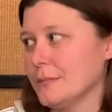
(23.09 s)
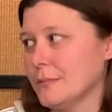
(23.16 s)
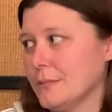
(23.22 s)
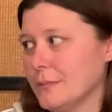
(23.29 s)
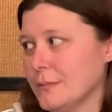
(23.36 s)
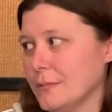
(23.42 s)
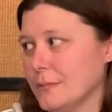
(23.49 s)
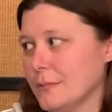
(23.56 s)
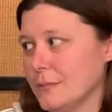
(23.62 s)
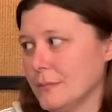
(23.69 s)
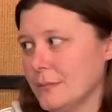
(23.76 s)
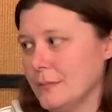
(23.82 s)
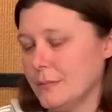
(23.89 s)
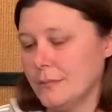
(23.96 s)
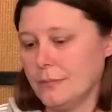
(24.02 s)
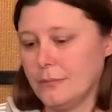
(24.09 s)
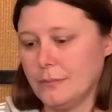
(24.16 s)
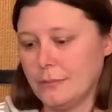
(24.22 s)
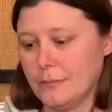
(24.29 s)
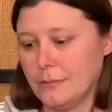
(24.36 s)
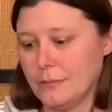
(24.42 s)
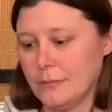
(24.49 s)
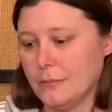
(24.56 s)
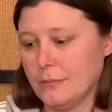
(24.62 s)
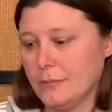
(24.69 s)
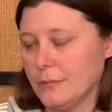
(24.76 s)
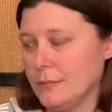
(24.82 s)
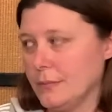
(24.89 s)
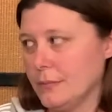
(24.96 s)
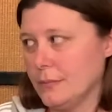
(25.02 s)

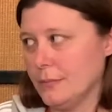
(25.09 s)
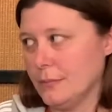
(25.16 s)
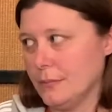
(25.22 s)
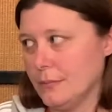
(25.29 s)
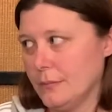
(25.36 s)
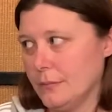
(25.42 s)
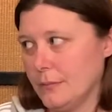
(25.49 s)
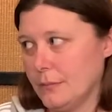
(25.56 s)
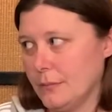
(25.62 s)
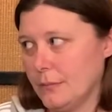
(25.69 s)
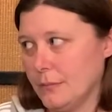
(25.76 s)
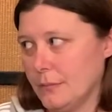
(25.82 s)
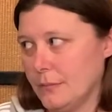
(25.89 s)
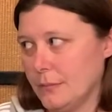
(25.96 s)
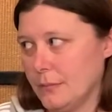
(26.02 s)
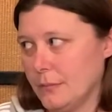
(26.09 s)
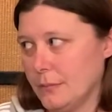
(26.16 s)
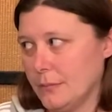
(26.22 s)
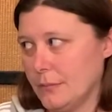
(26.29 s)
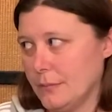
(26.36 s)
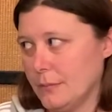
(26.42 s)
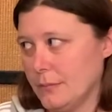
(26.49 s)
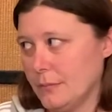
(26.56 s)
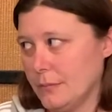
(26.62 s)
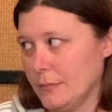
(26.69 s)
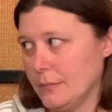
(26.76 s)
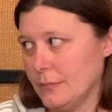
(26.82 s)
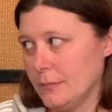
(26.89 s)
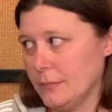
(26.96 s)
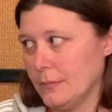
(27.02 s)

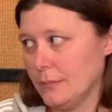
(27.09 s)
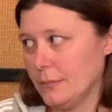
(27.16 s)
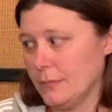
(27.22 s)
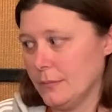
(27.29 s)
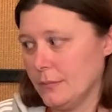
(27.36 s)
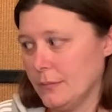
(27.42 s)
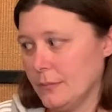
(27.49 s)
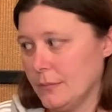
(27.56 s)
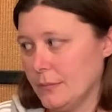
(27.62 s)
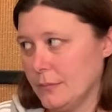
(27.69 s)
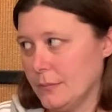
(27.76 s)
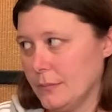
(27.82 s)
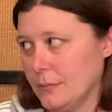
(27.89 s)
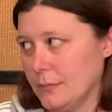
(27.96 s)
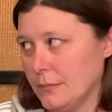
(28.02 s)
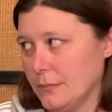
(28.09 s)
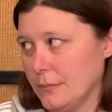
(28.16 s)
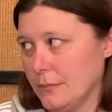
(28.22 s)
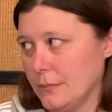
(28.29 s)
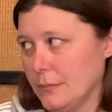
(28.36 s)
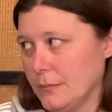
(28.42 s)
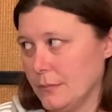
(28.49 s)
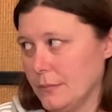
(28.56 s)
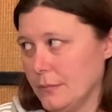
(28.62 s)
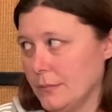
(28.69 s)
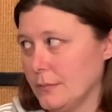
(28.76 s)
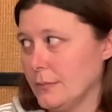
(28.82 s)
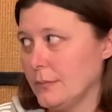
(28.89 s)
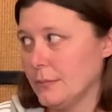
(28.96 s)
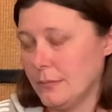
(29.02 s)

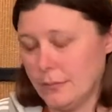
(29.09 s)
[no speech]